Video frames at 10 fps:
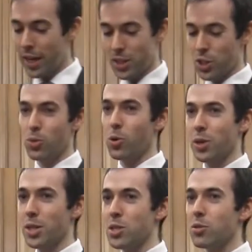and so
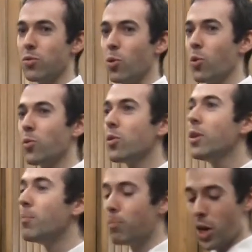on and so forth,
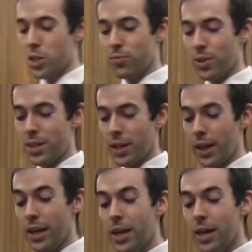masterfully done.